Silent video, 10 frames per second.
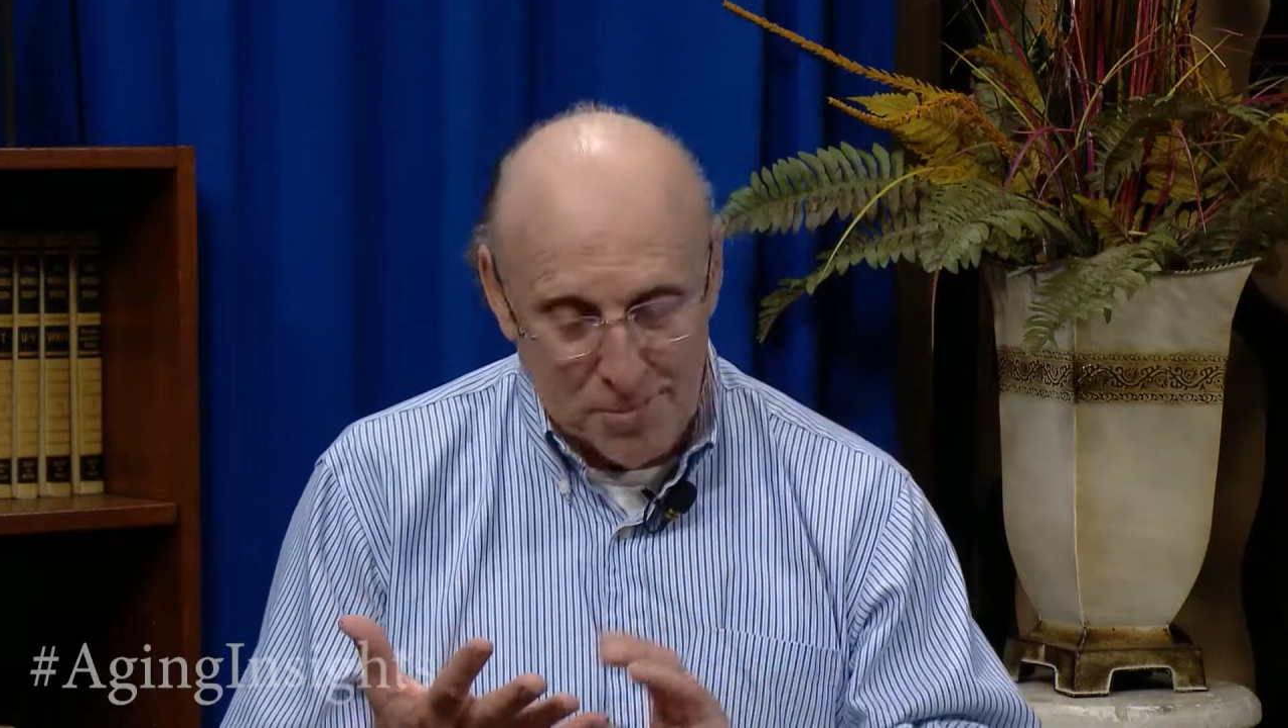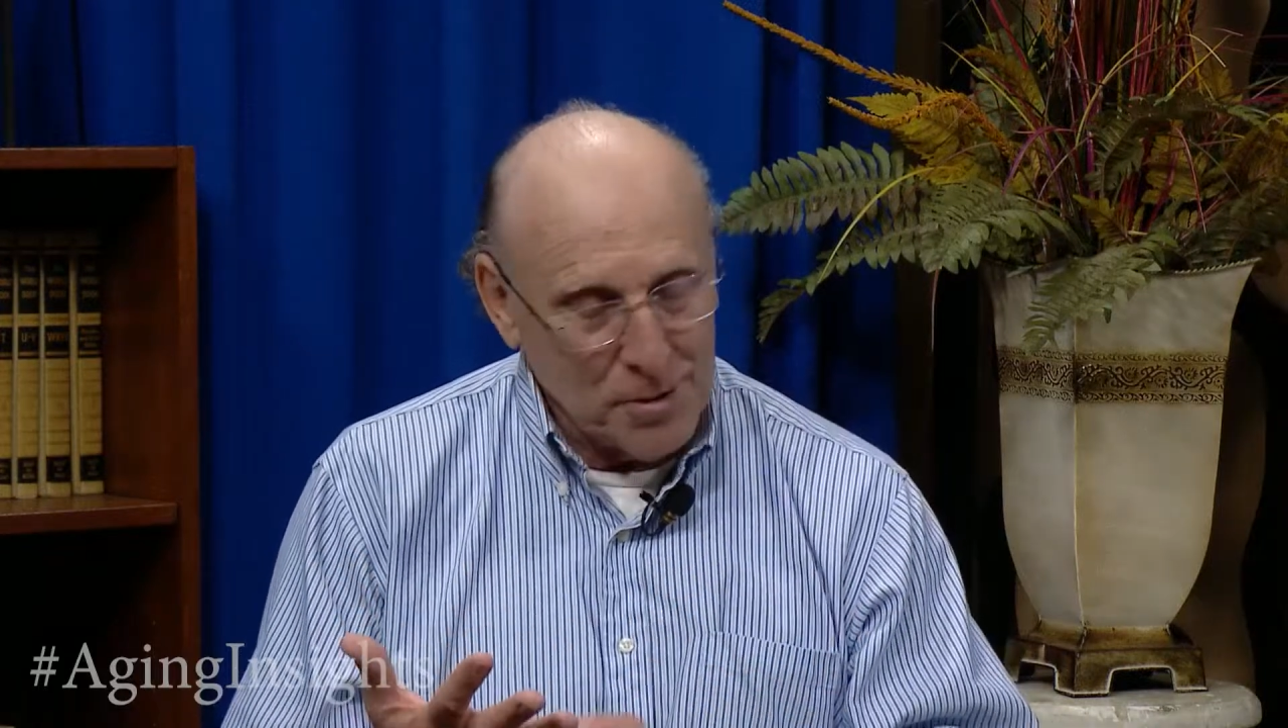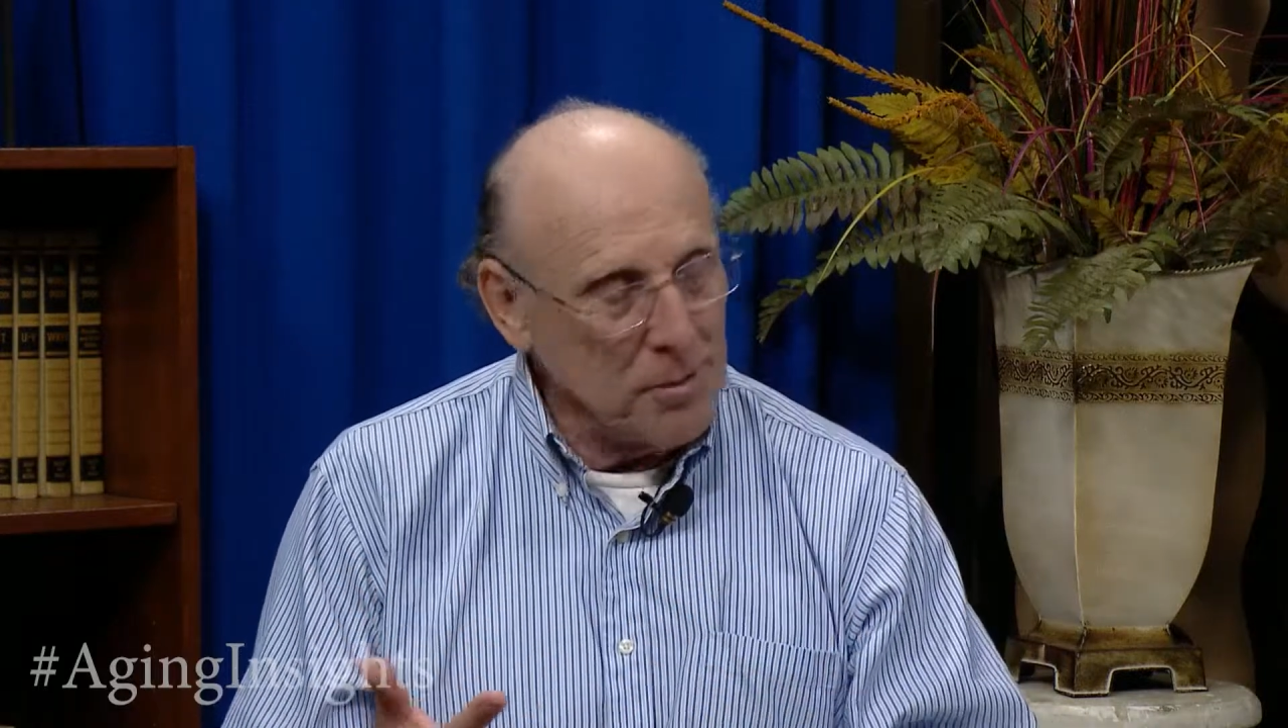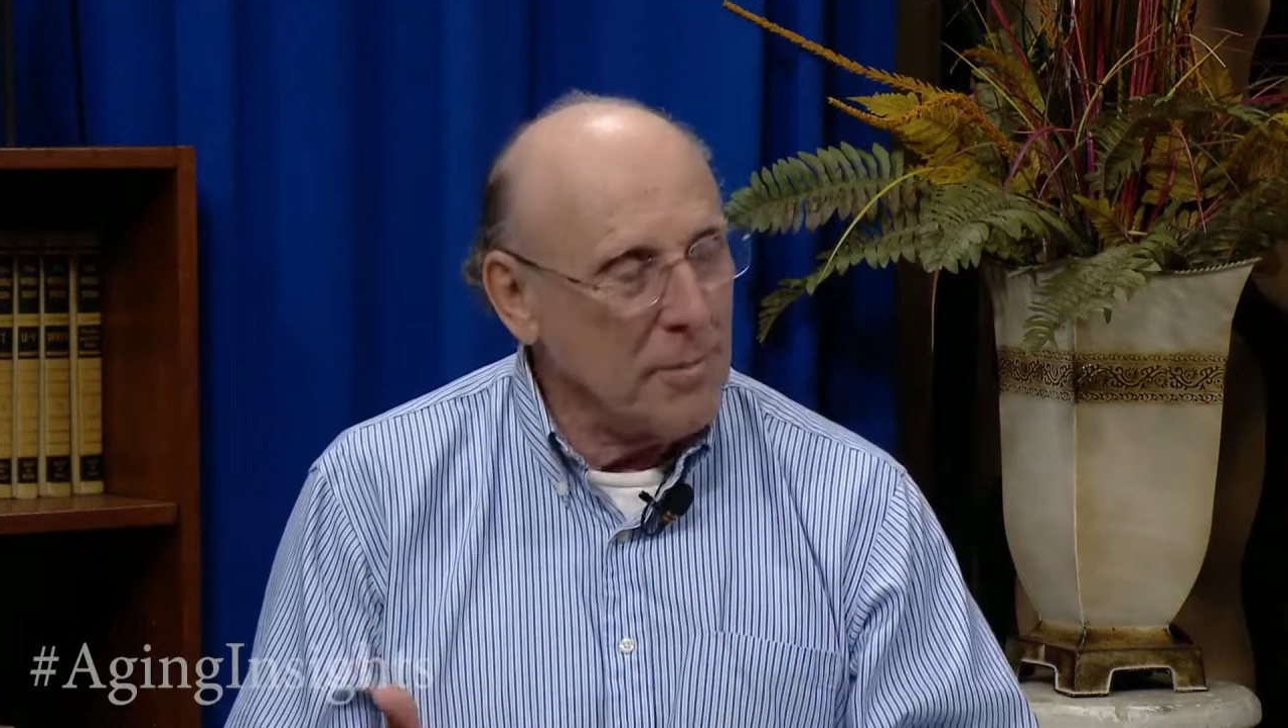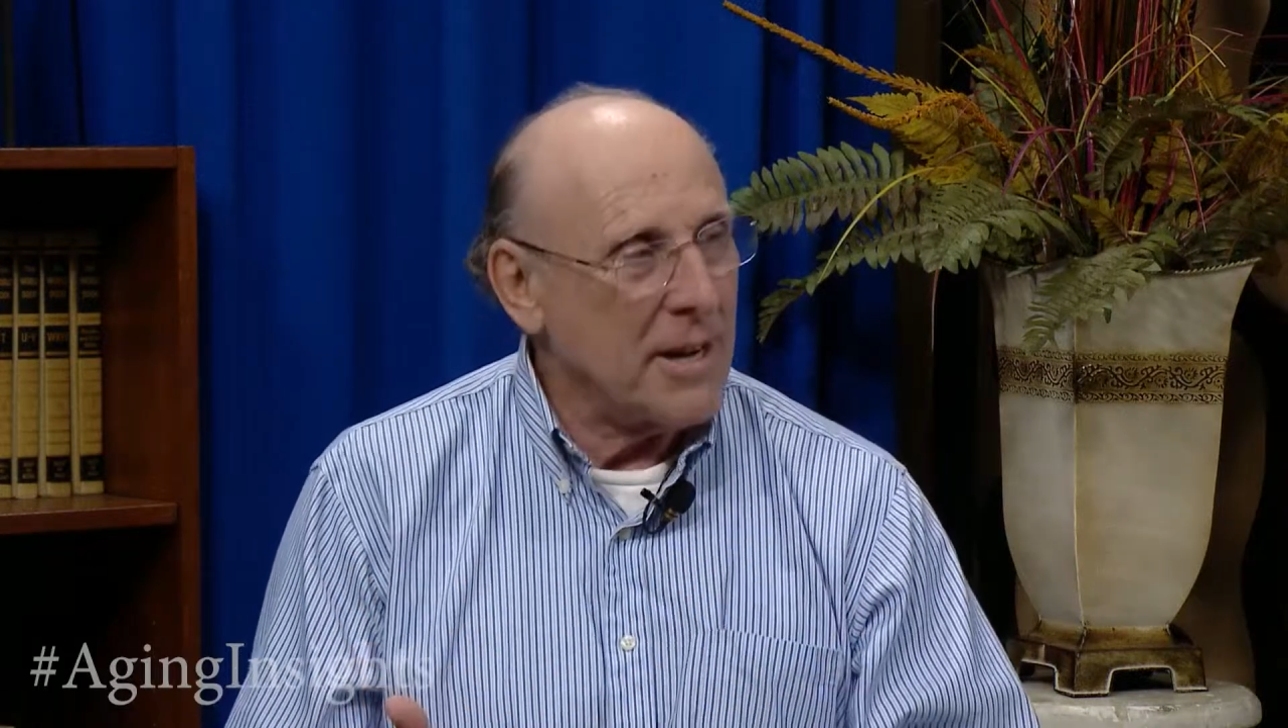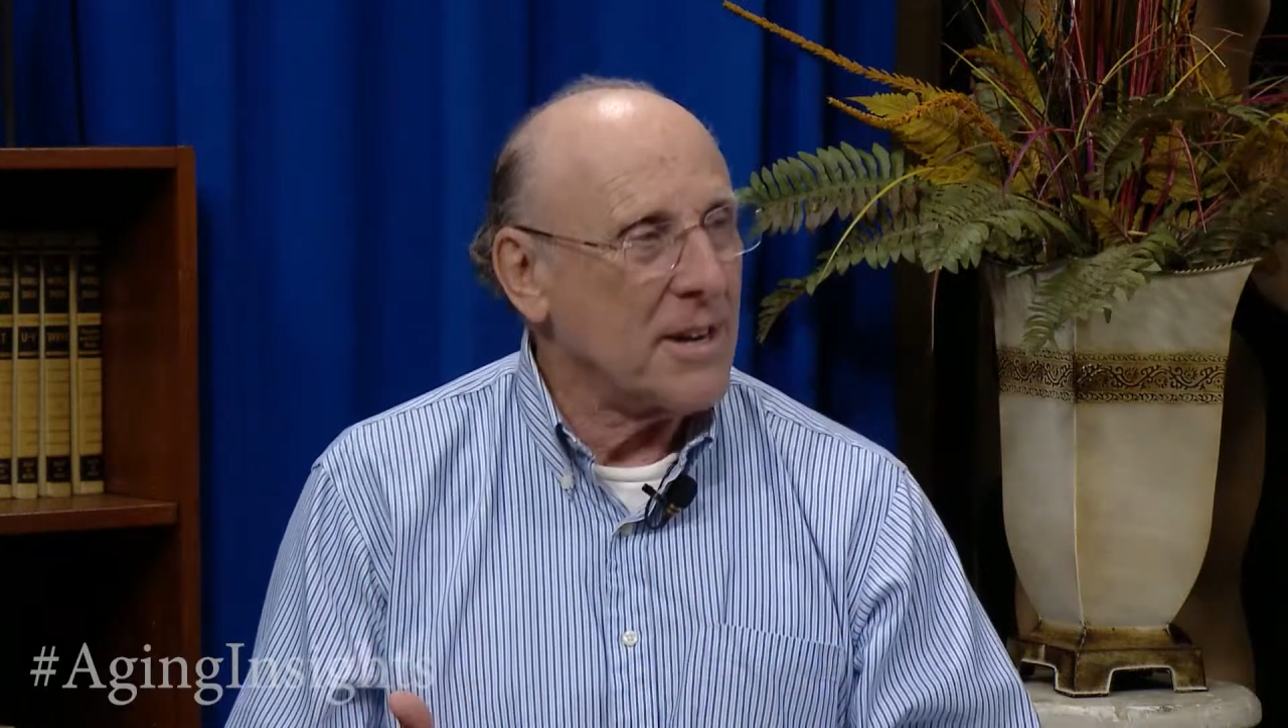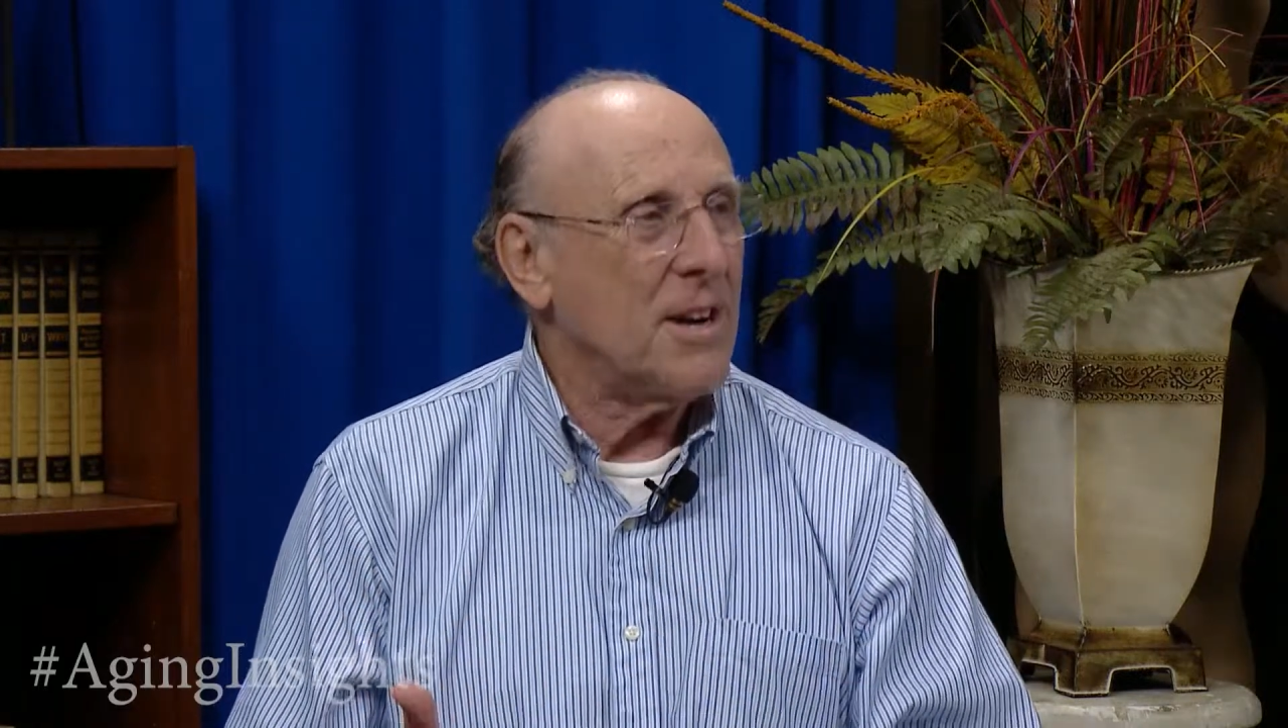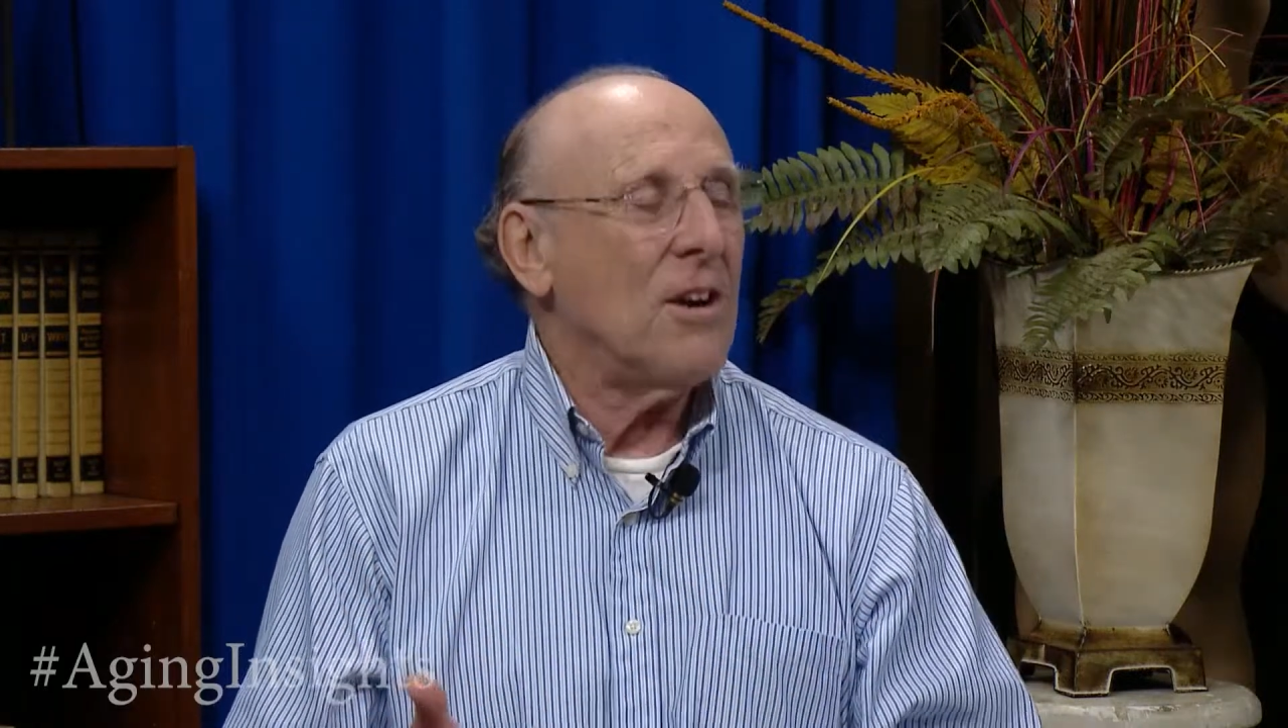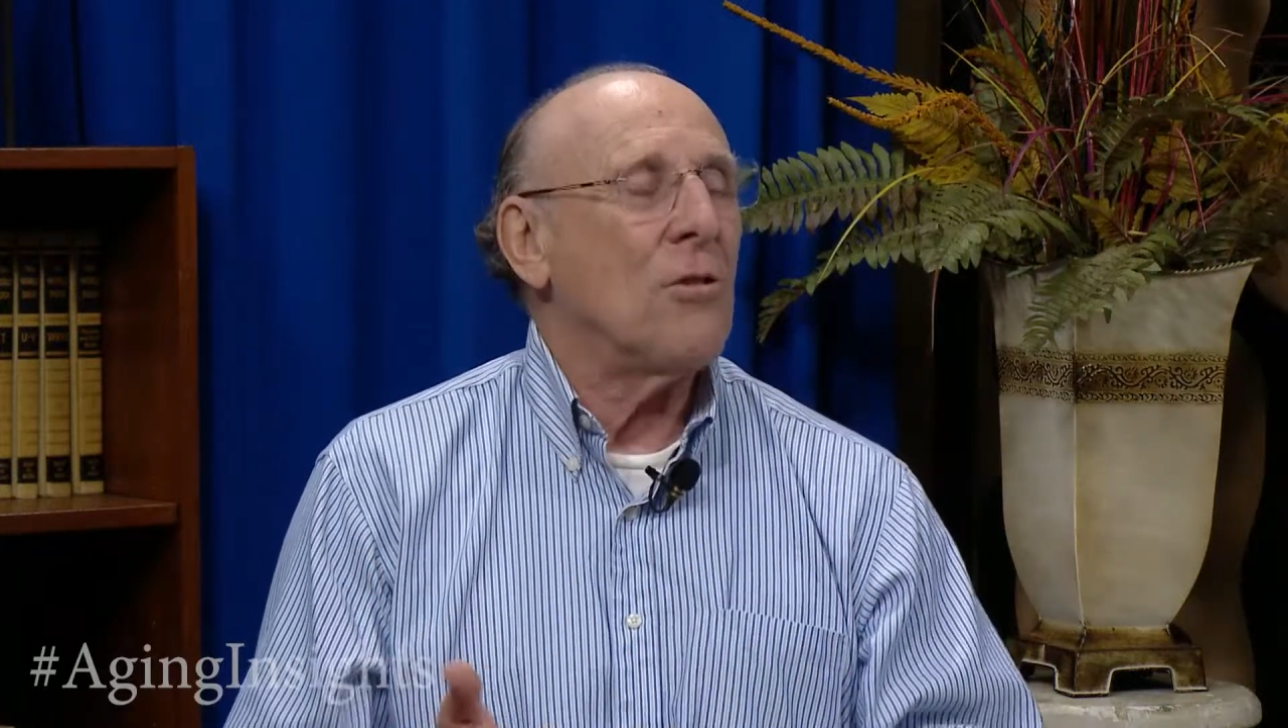bill Medicare